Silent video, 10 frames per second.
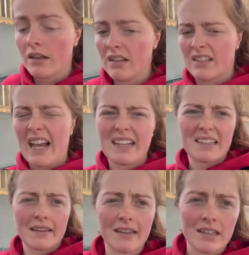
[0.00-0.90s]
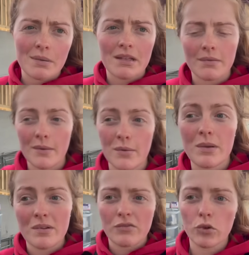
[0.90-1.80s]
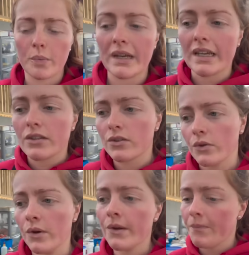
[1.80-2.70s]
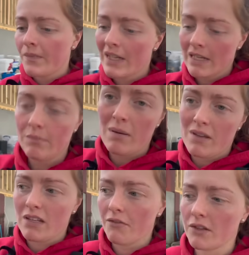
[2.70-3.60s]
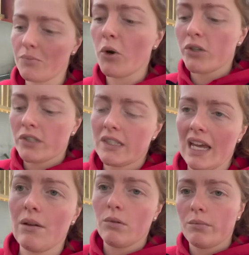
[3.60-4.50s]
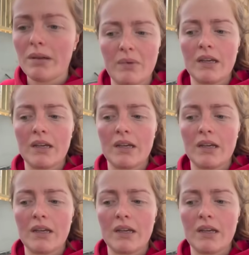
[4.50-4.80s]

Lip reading: Saturday I think it's meant to be a wee bit ropey, so maybe stuff that's born today will maybe